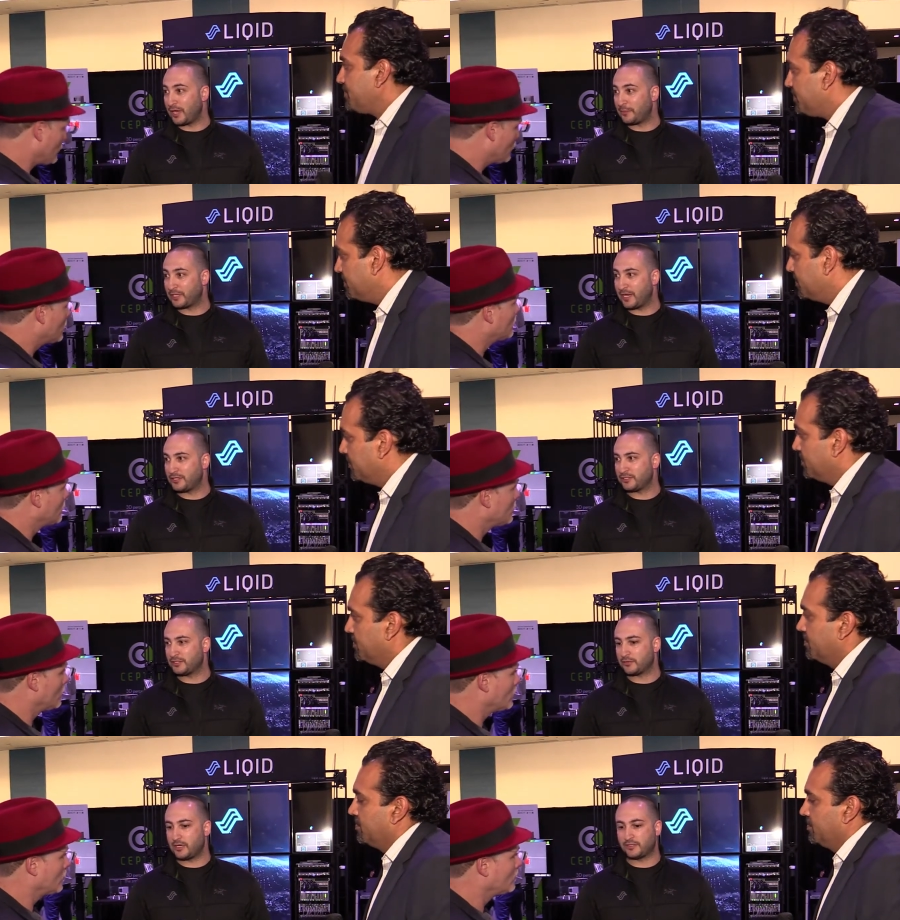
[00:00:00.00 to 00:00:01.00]

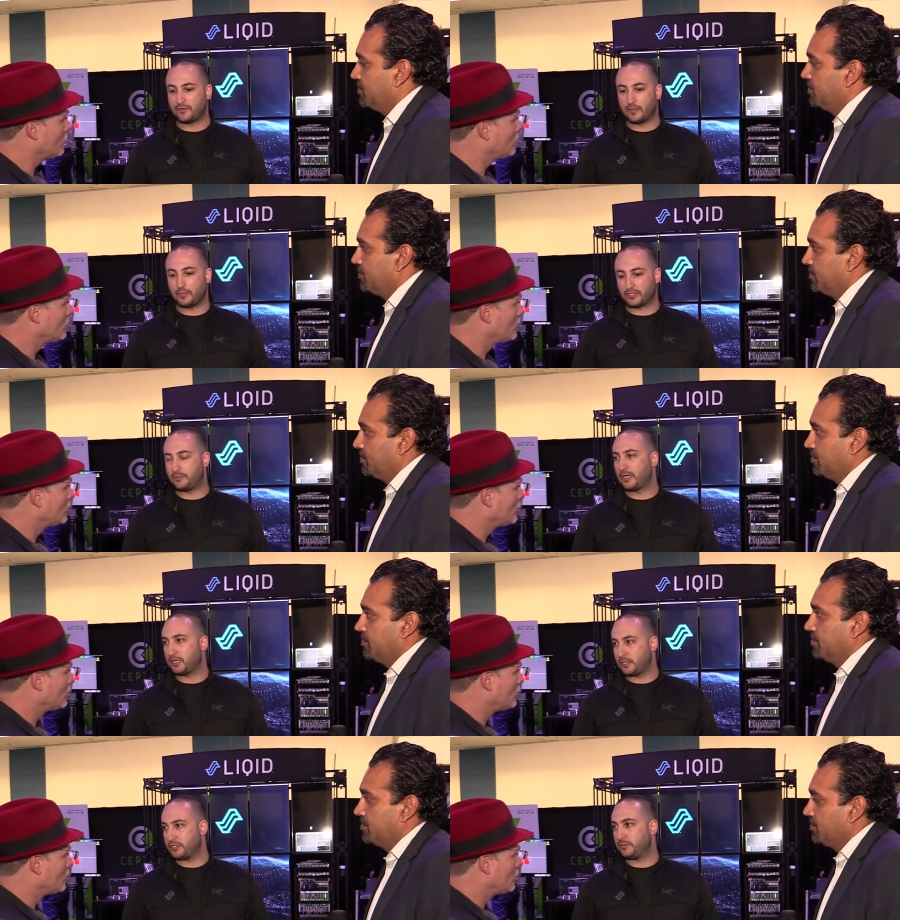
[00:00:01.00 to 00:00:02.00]
Speaker 1: applications, right? It's very much
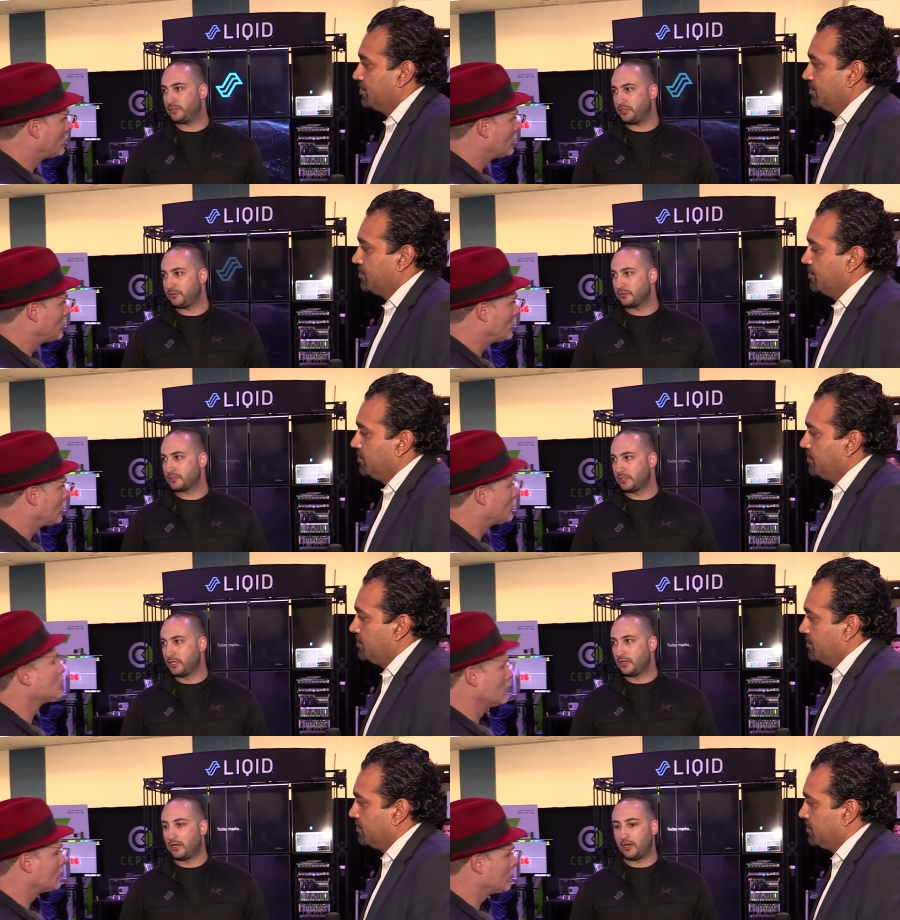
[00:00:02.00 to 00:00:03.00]
dependent on GPUs.
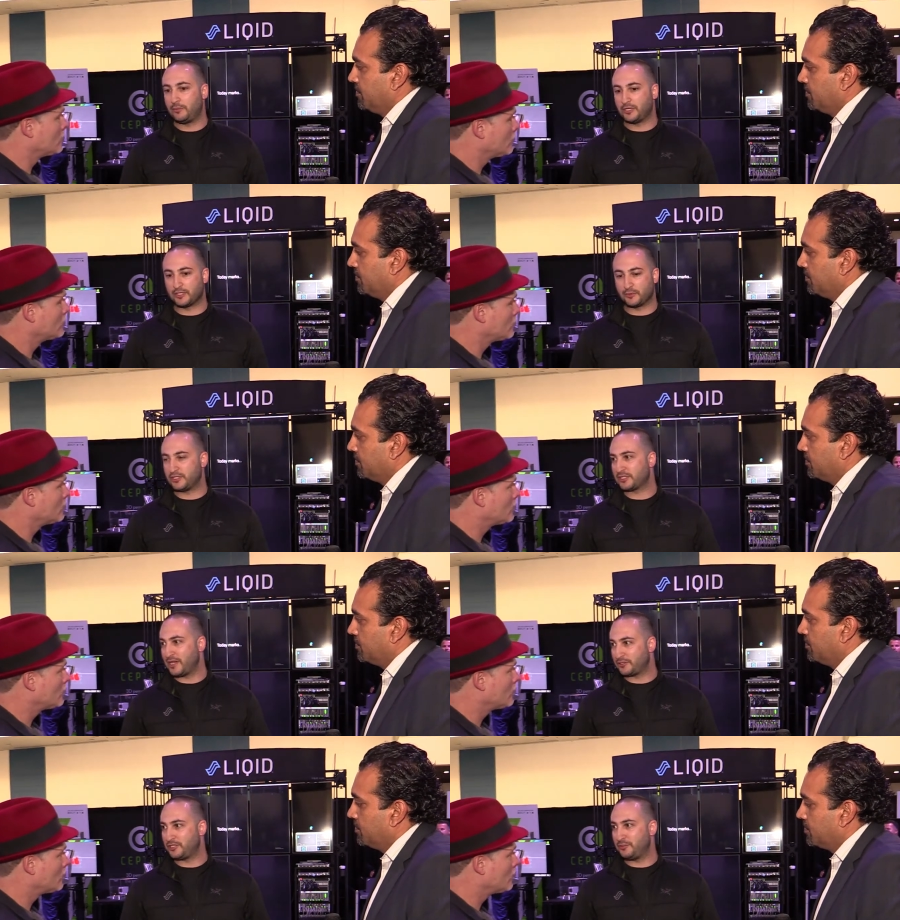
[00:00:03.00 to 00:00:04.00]
Uh, because we just
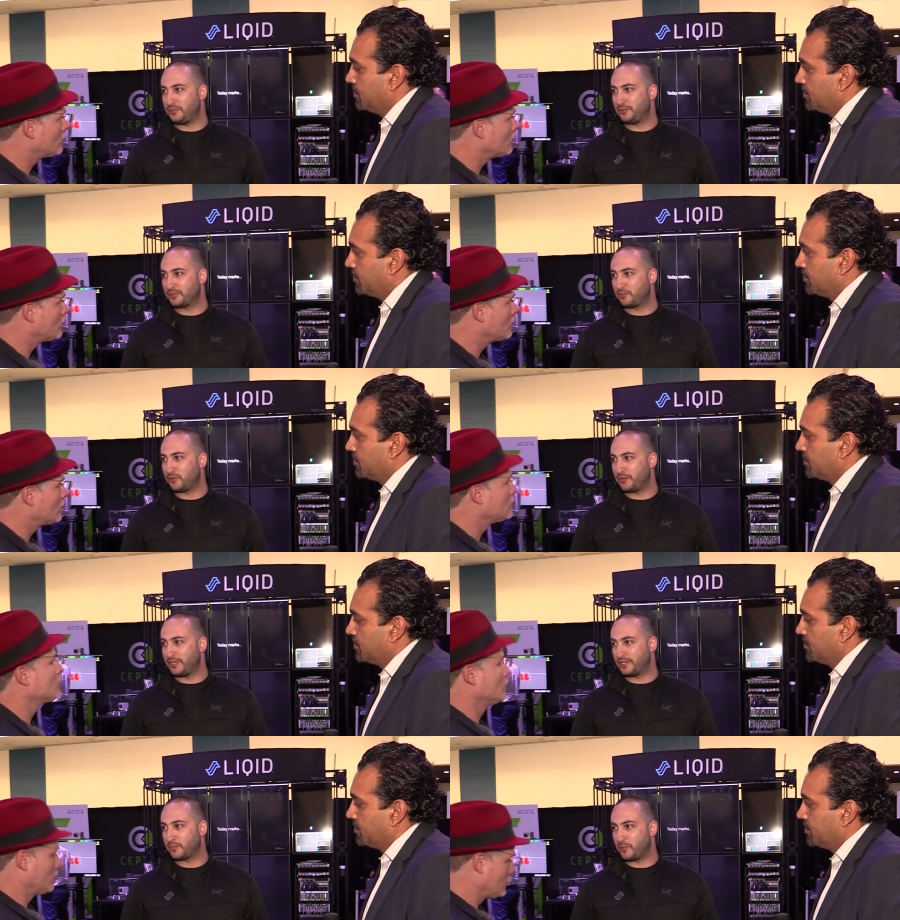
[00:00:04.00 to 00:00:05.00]
announced GPU
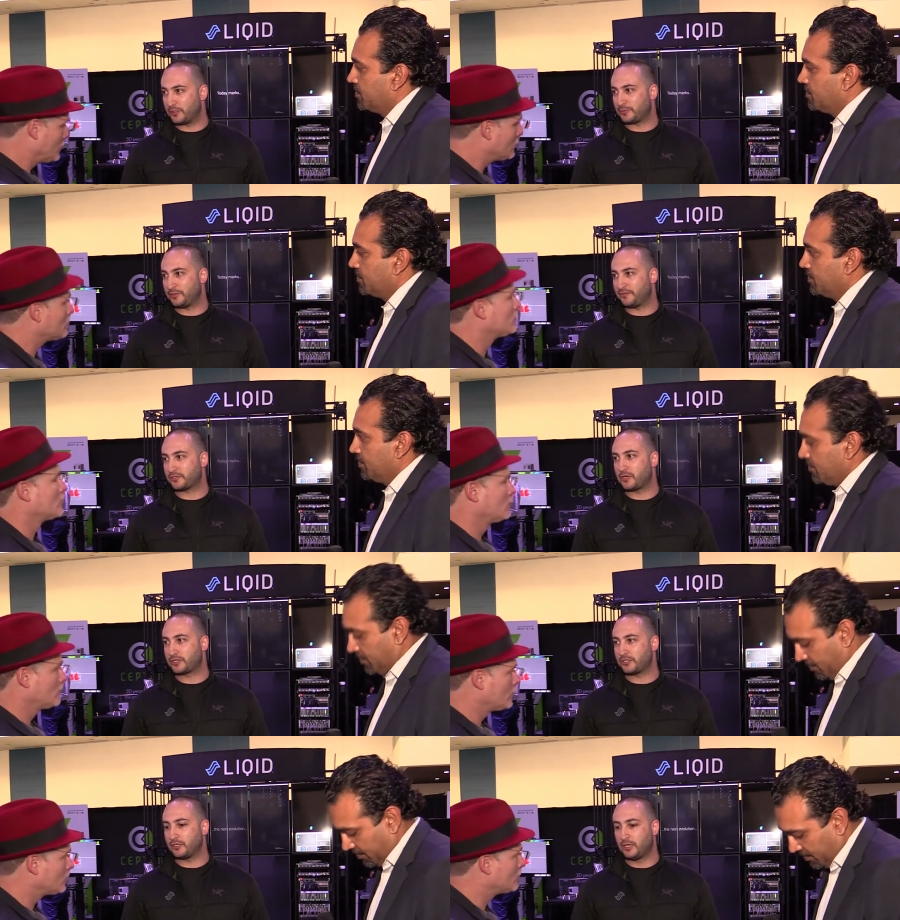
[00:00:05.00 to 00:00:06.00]
support in the composable
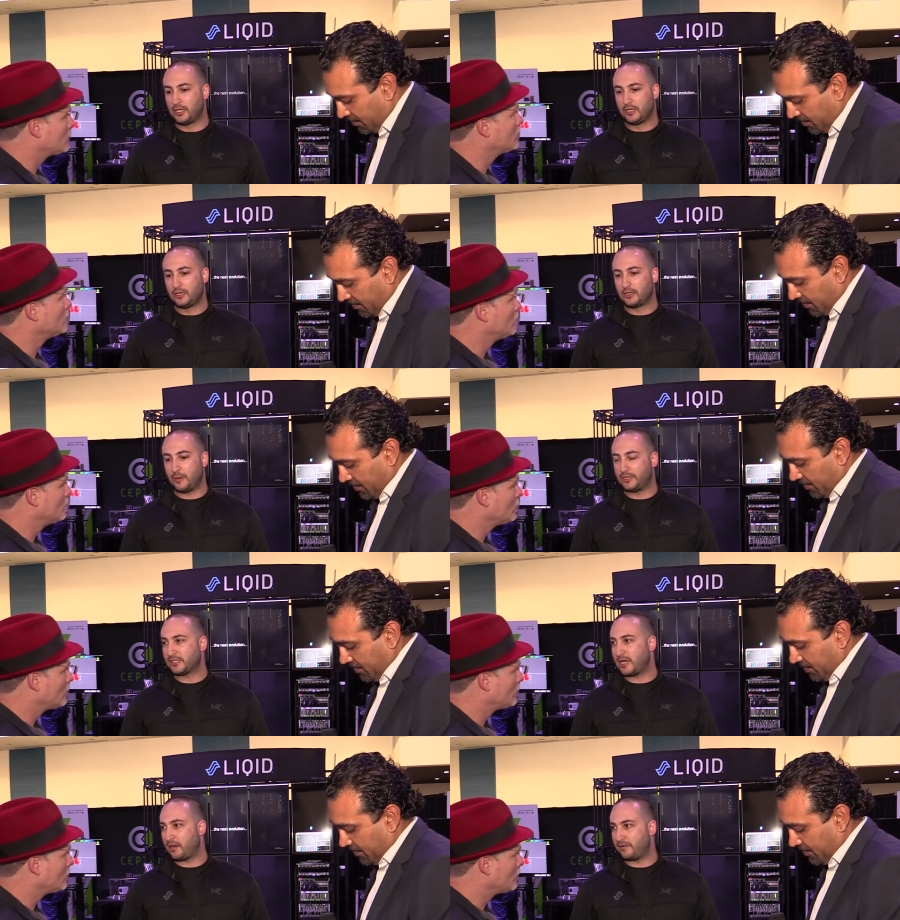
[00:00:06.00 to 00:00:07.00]
infrastructure, mm -hmm.
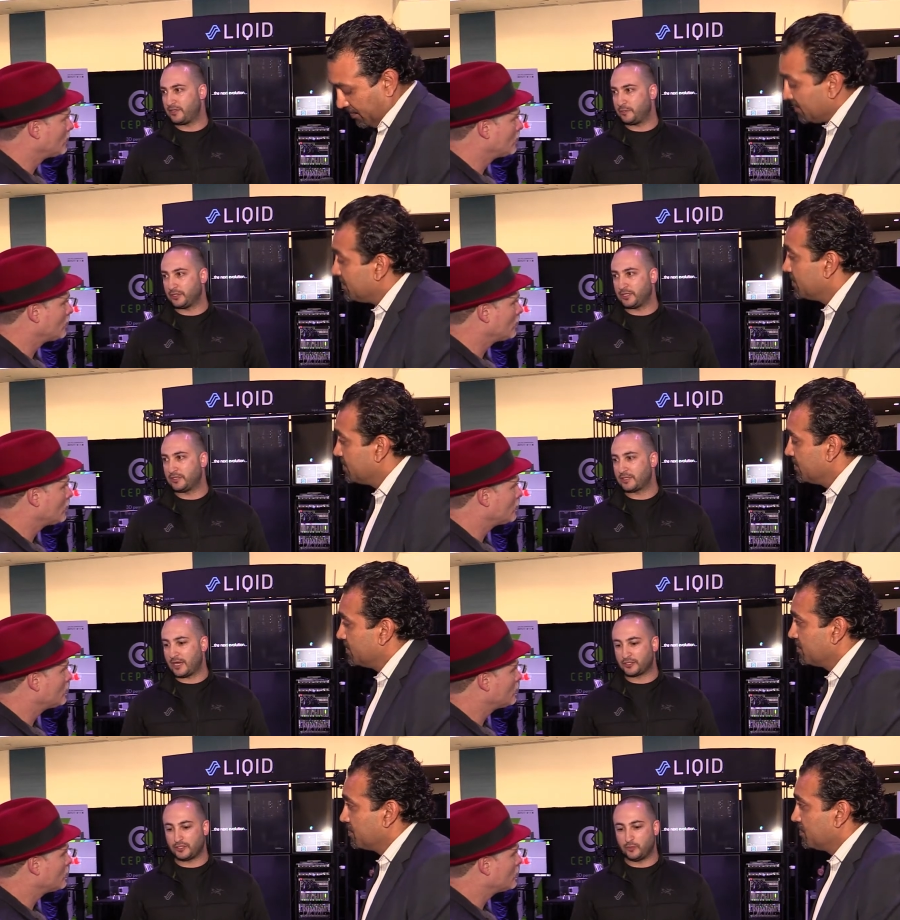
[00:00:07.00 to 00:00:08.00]
companies now have the ability
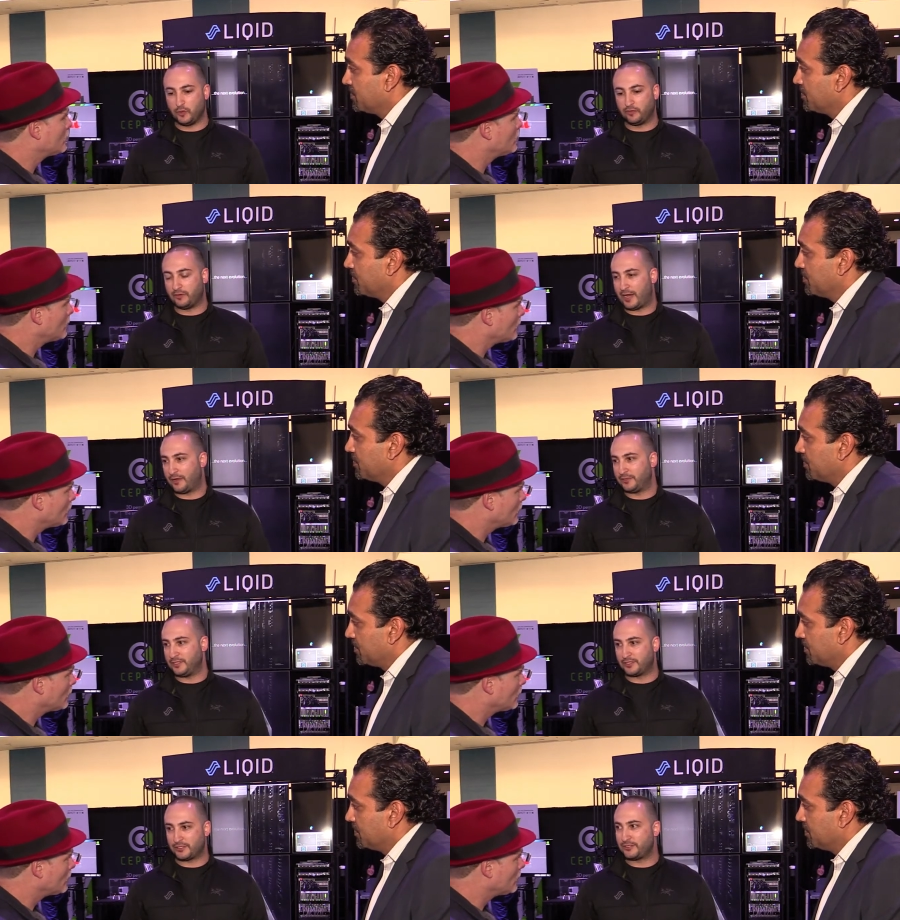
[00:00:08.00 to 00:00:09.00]
to actually move around these